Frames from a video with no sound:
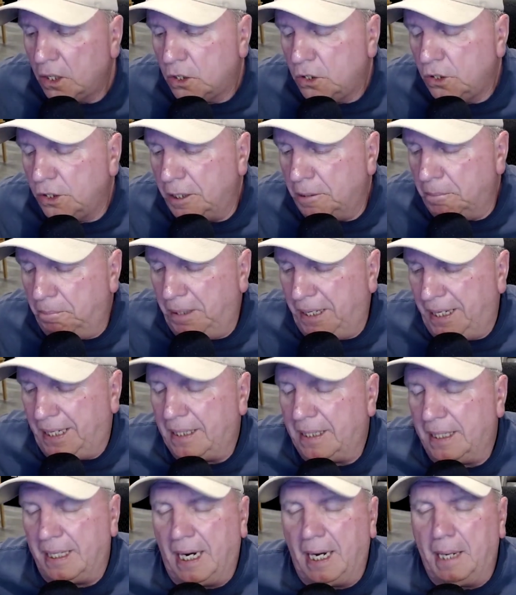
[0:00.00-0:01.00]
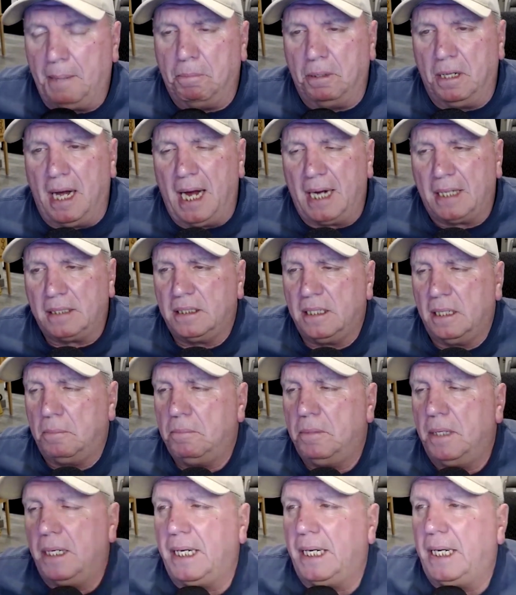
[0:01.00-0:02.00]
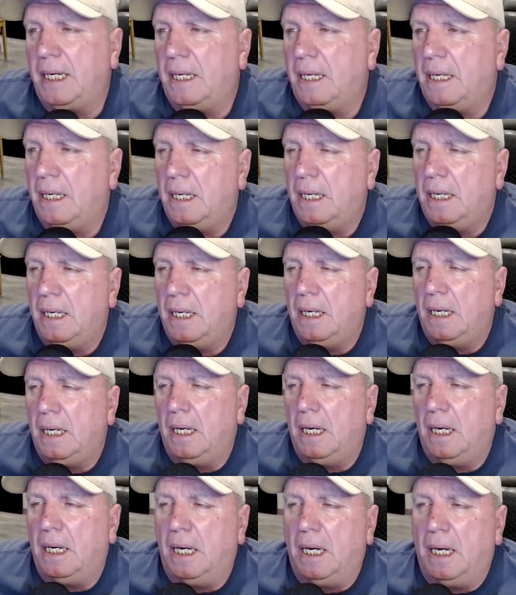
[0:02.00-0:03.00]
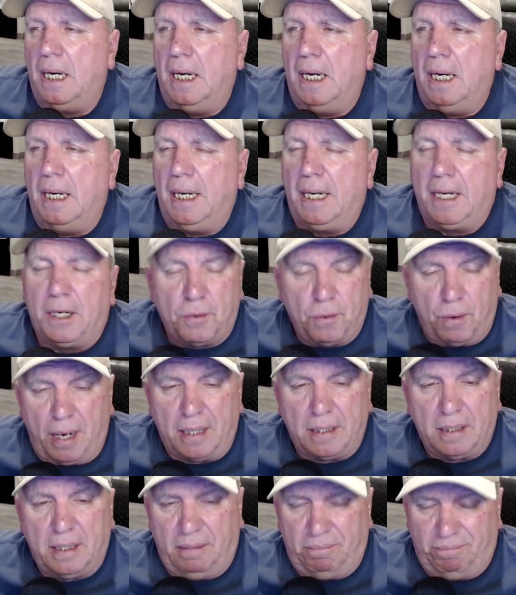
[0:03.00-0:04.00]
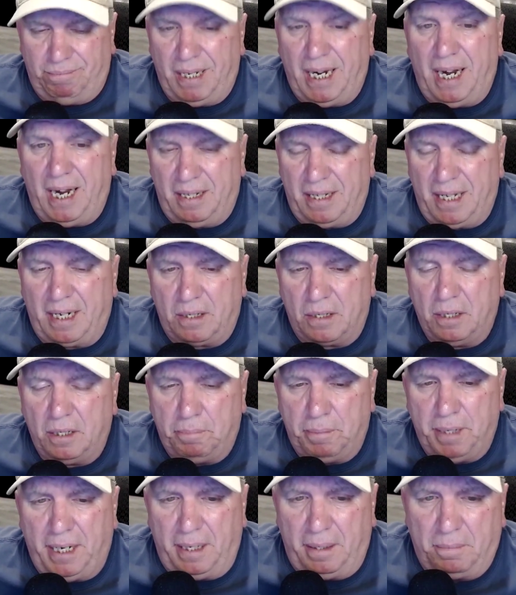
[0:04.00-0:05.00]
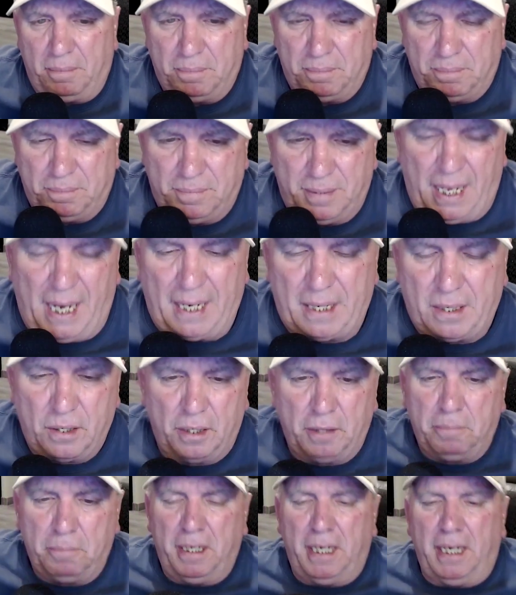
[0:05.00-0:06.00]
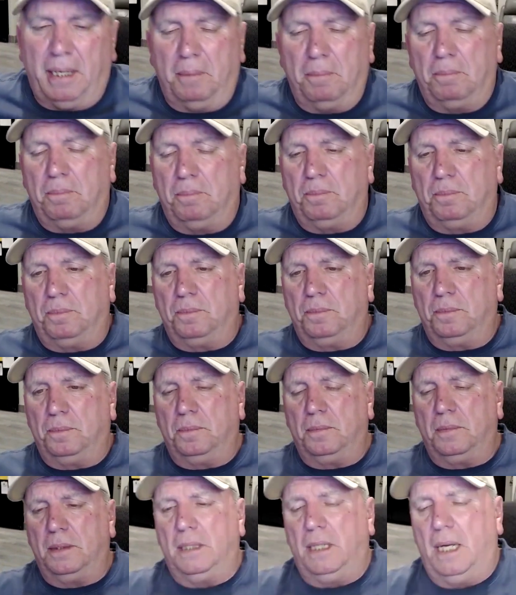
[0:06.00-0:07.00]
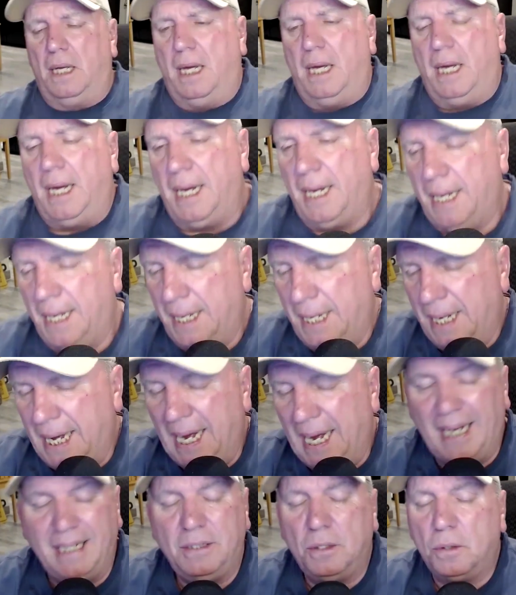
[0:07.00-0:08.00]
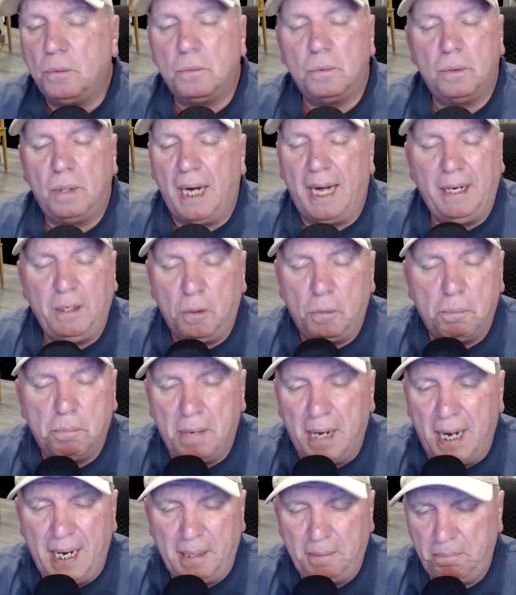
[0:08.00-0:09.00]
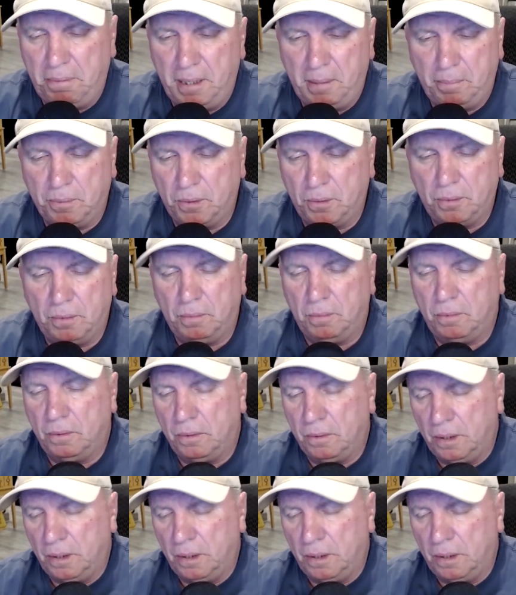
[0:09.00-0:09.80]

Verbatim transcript: Could it be that I block somebody uh, incorrectly. Yeah, that could be. That could be. Uh, I don't. I don't mind people